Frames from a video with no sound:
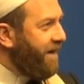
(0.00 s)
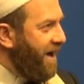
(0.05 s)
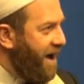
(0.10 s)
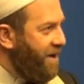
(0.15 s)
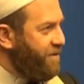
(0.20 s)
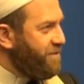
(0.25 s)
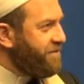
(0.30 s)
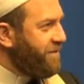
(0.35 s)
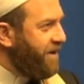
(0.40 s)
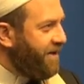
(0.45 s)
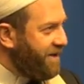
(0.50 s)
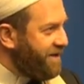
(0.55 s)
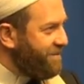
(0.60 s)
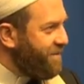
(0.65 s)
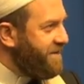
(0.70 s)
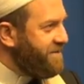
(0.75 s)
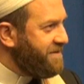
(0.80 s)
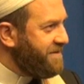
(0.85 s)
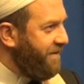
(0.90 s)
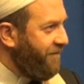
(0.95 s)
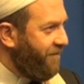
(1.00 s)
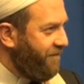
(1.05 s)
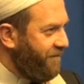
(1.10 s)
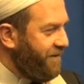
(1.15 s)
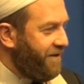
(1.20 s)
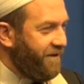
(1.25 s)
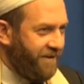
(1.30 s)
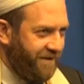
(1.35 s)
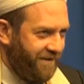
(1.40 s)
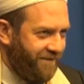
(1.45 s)
Cows are expensive,
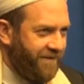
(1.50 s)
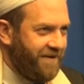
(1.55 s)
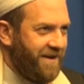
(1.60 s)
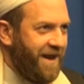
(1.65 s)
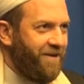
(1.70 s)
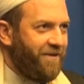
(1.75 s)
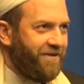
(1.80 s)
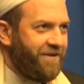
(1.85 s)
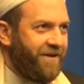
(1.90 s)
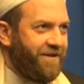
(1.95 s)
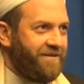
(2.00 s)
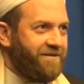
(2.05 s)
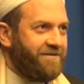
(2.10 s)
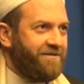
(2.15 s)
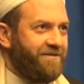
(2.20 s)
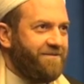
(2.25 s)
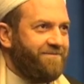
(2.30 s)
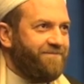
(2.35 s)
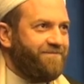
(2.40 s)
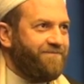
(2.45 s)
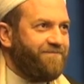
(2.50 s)
even nowadays.